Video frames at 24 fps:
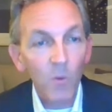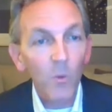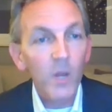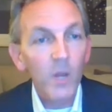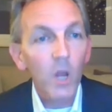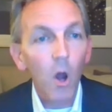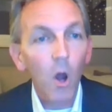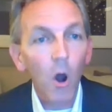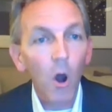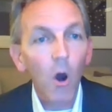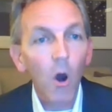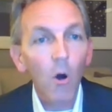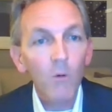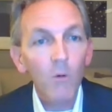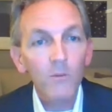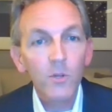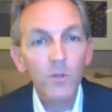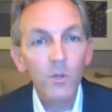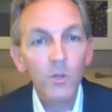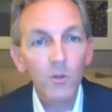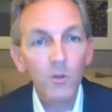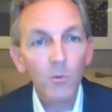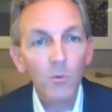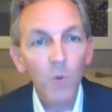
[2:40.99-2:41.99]
We all
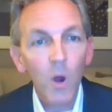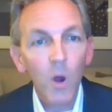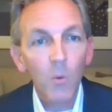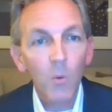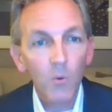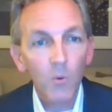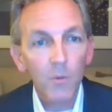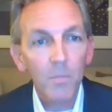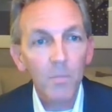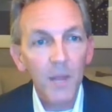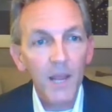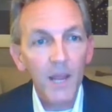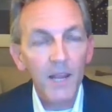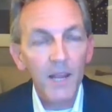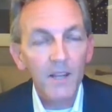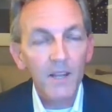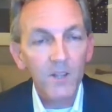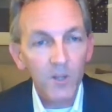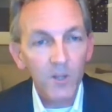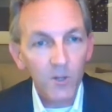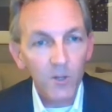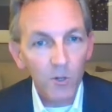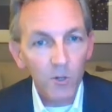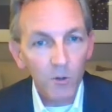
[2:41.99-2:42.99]
do what we're paid
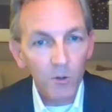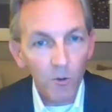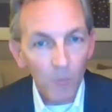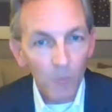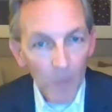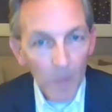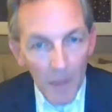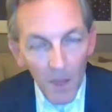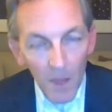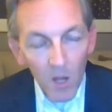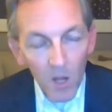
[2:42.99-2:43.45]
to do.